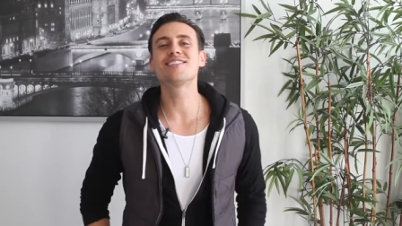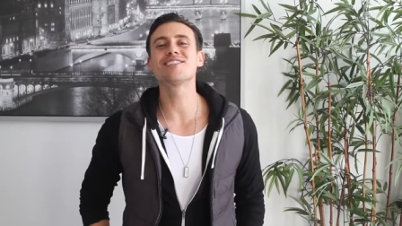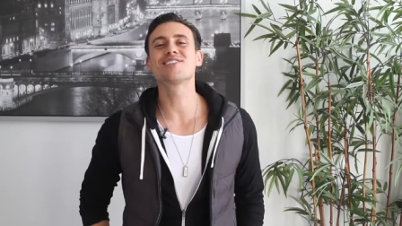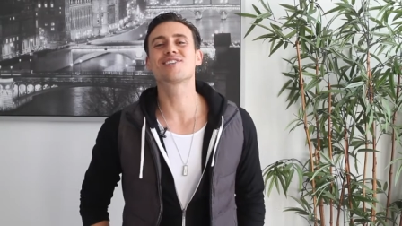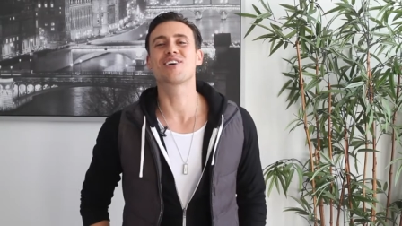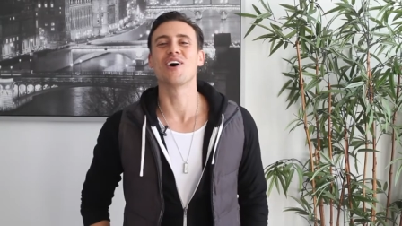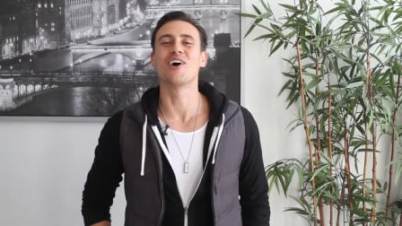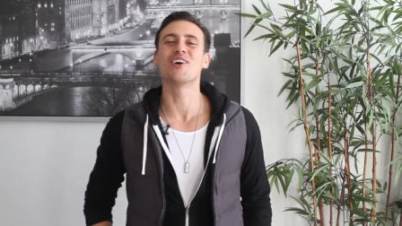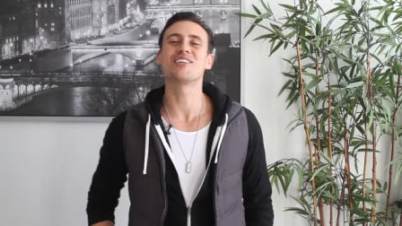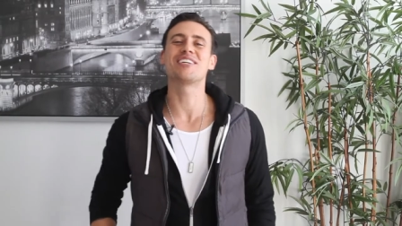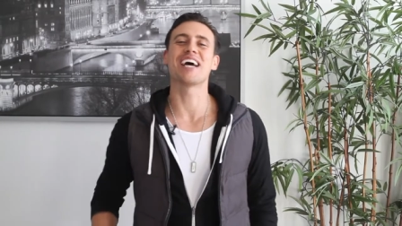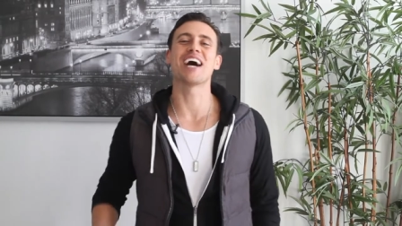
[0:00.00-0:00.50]
is
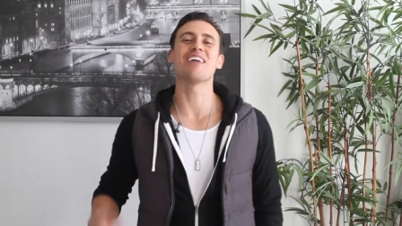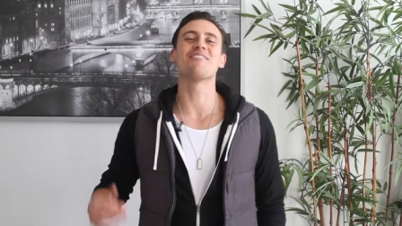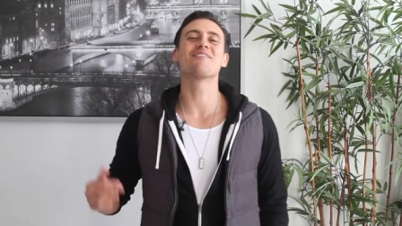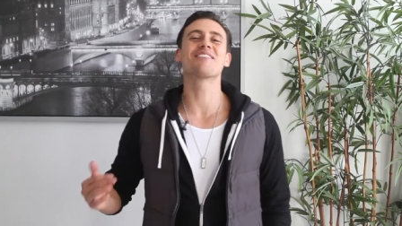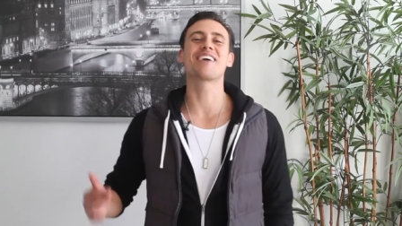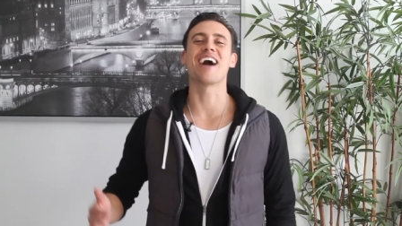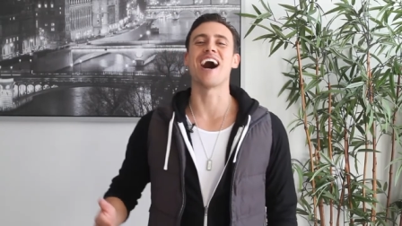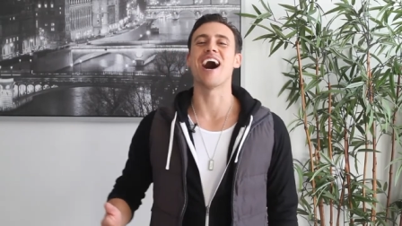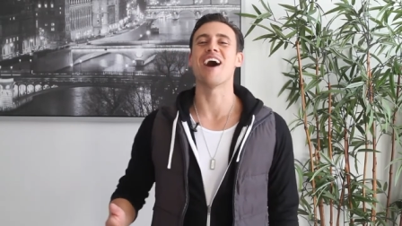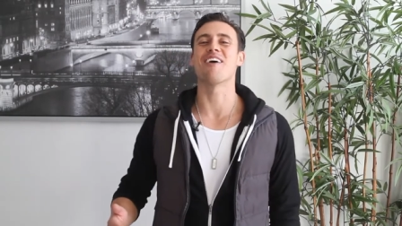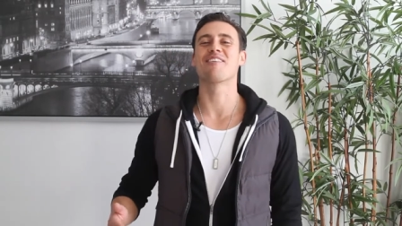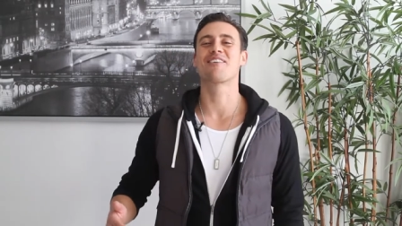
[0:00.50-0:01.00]
Coach Adam
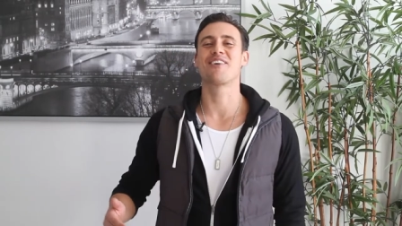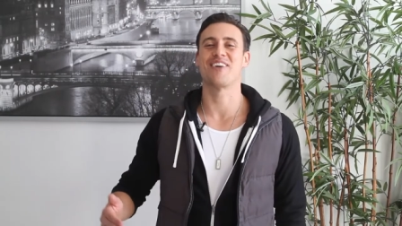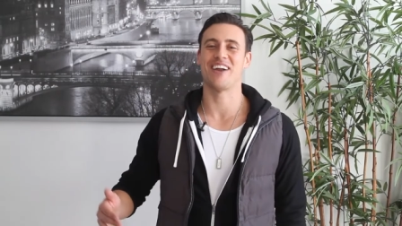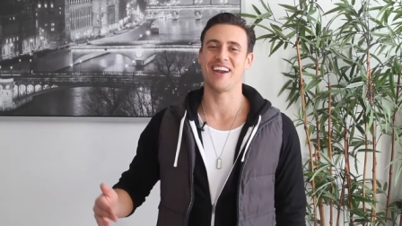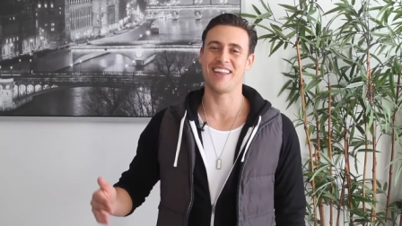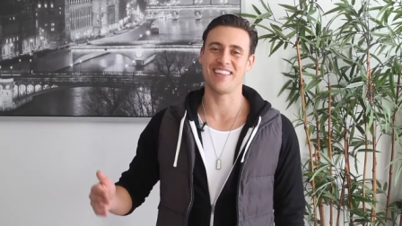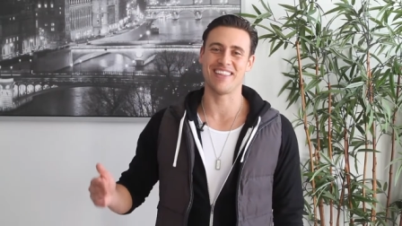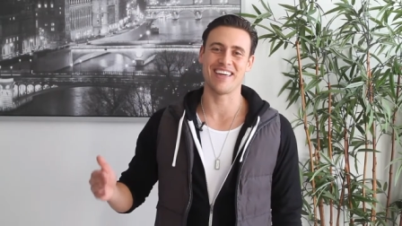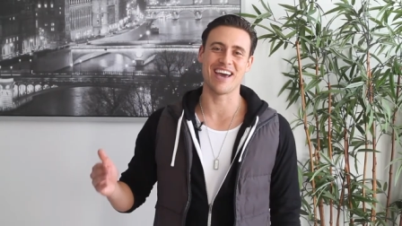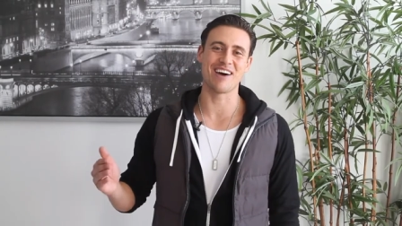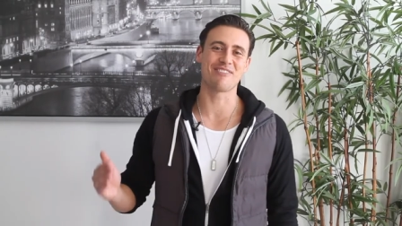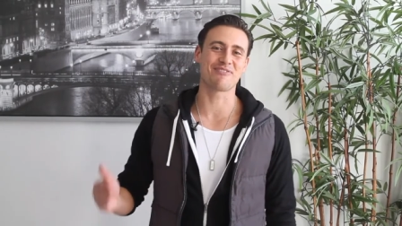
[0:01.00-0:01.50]
Cobb,
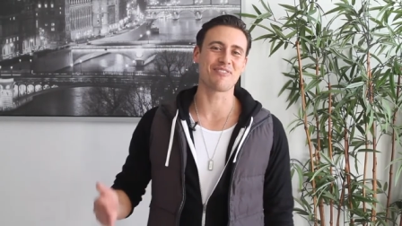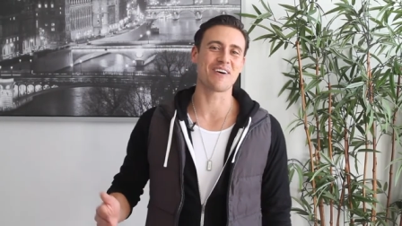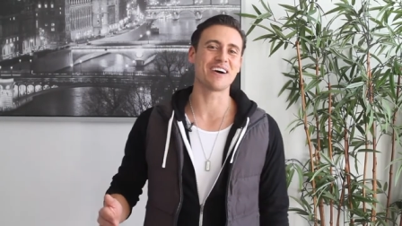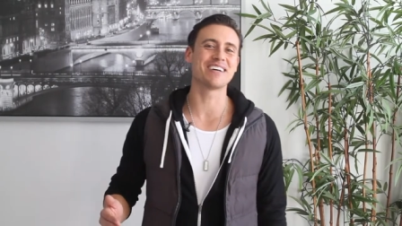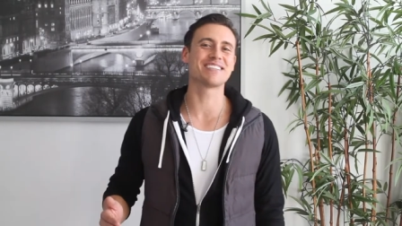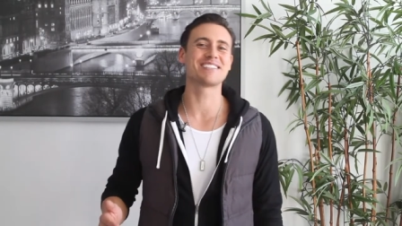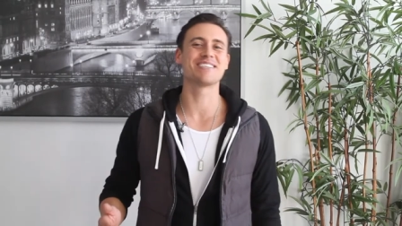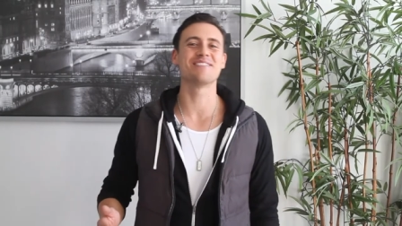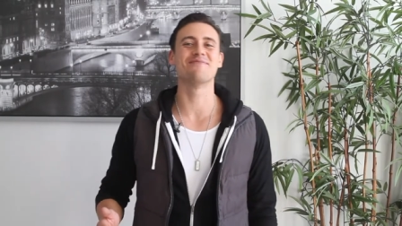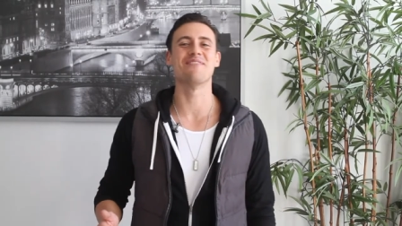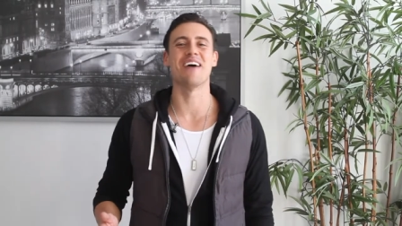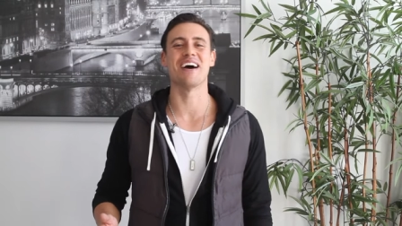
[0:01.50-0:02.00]
creator of the
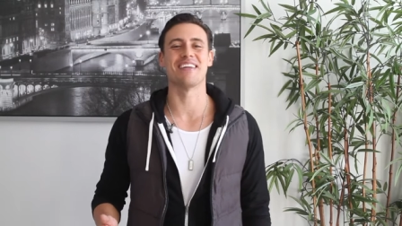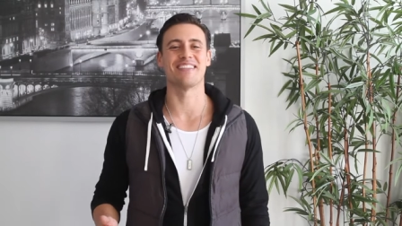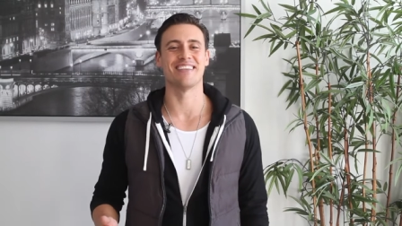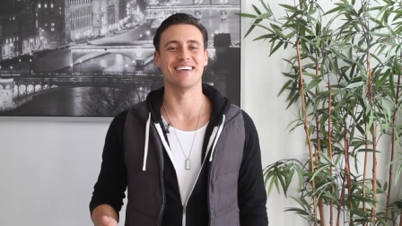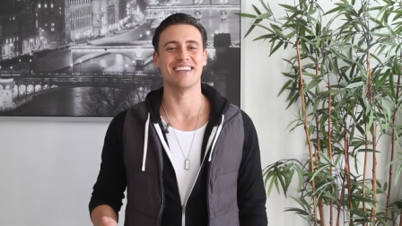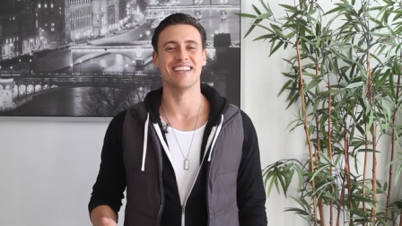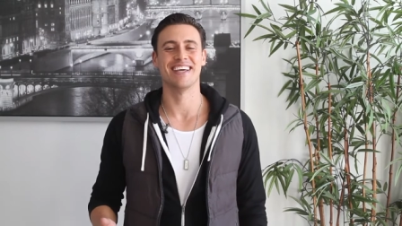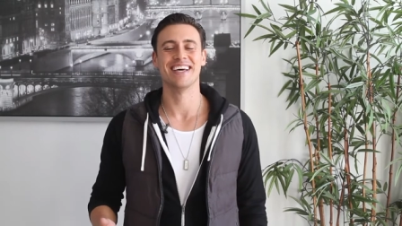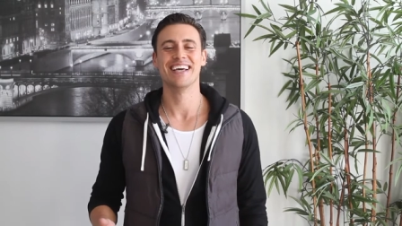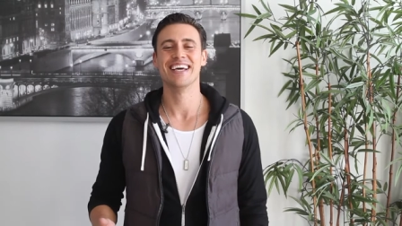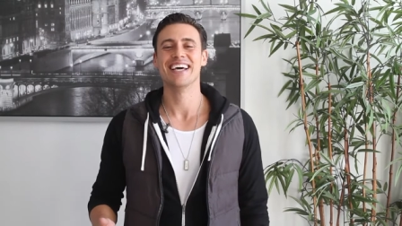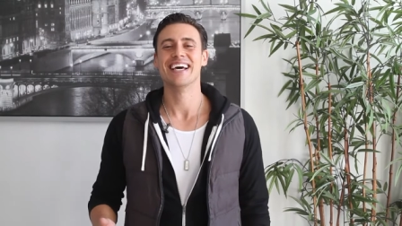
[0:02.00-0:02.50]
FYC
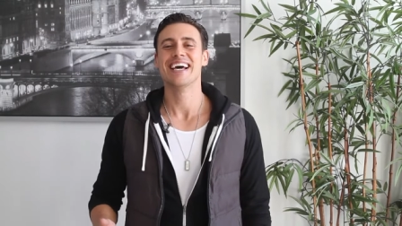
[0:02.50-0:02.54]
method.